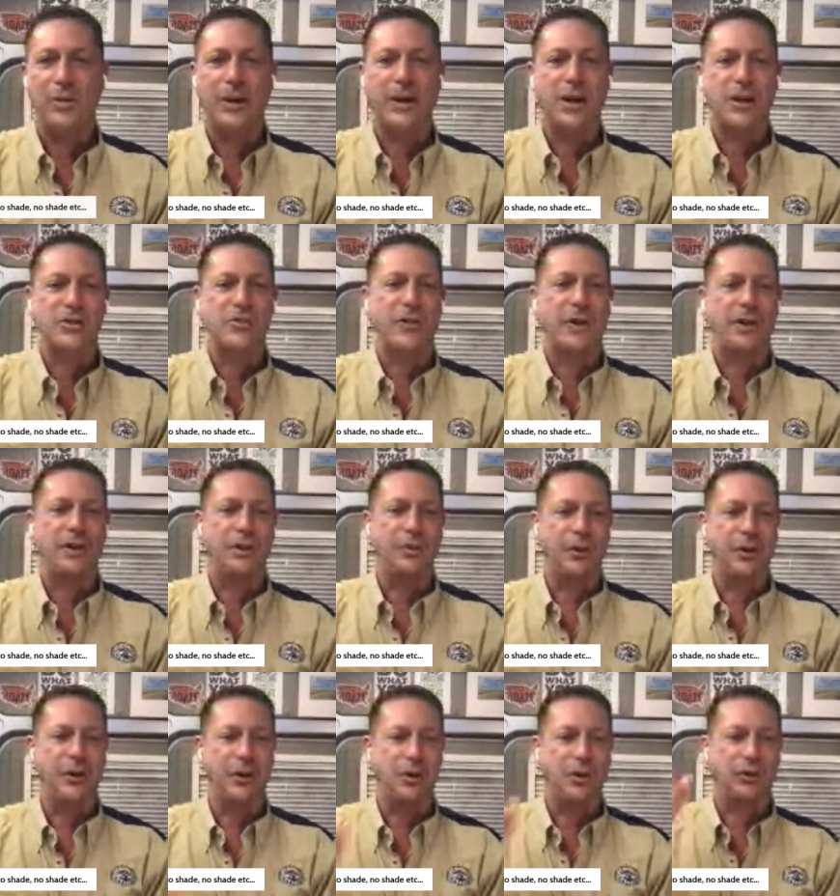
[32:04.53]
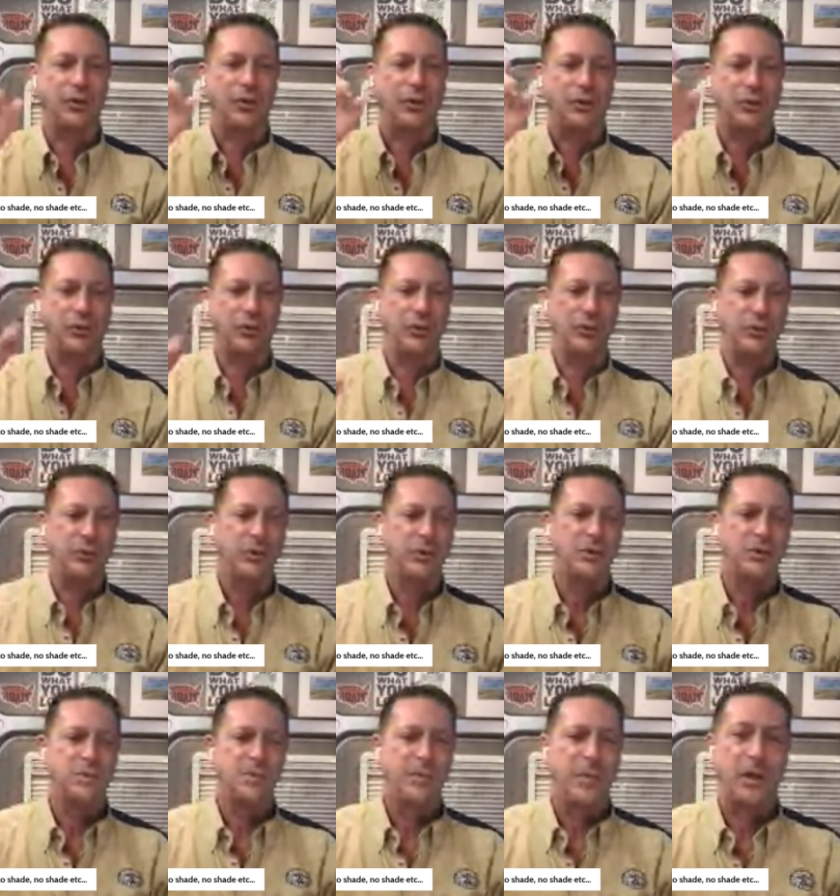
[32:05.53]
Oh my gosh, Van Liberty, you are so true.
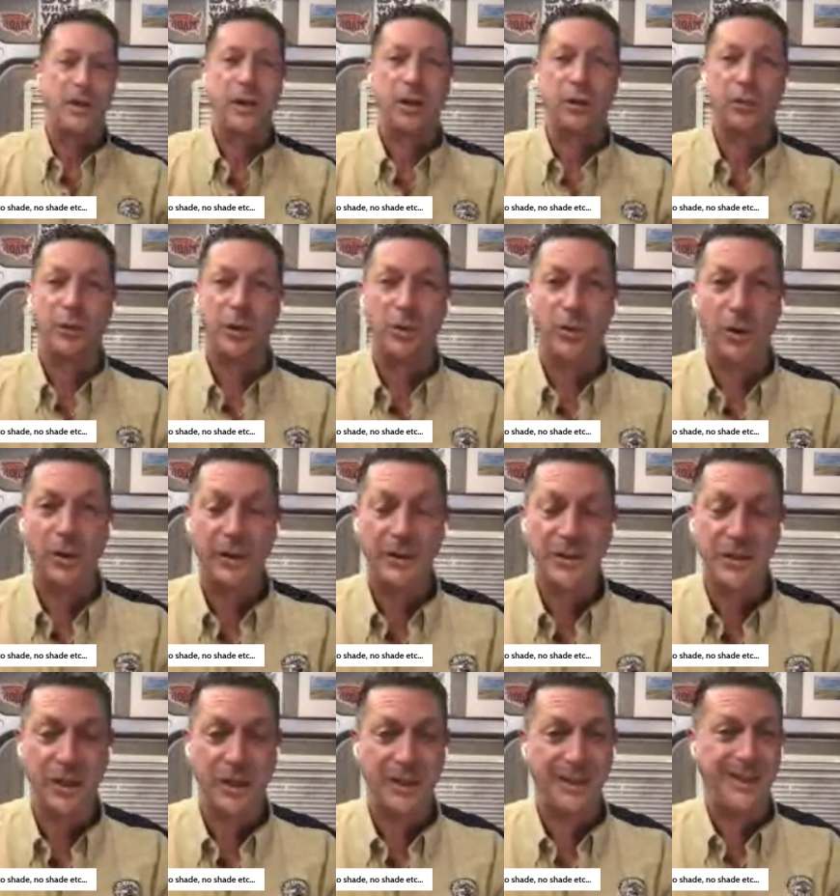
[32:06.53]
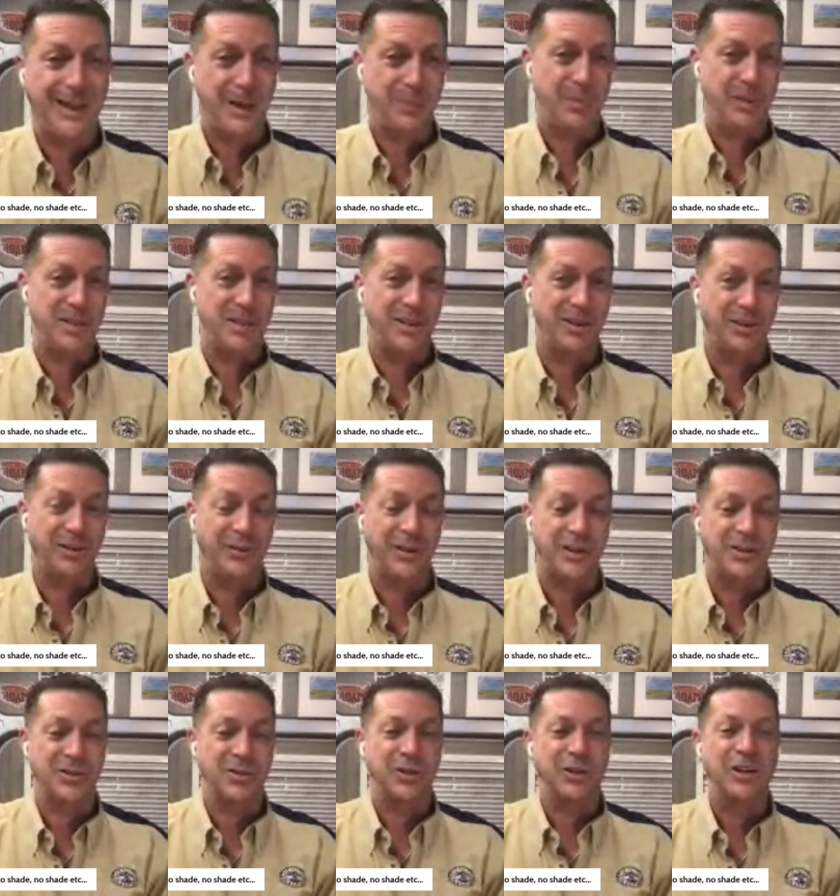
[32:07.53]
Now you got a really well-insulated Embassy R
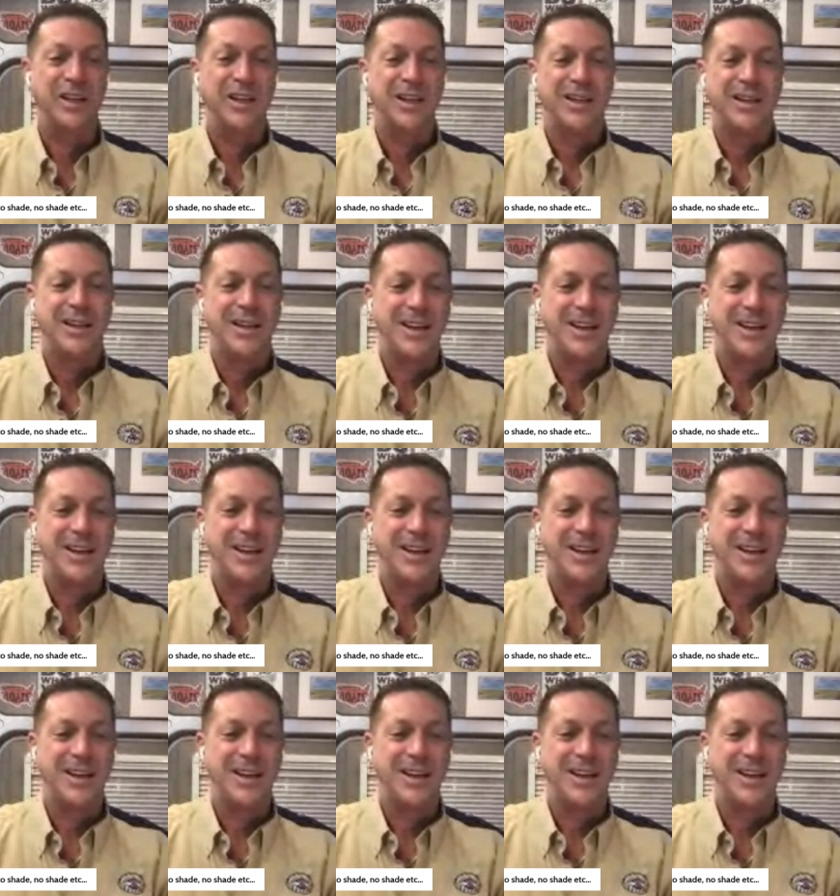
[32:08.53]
V, sir.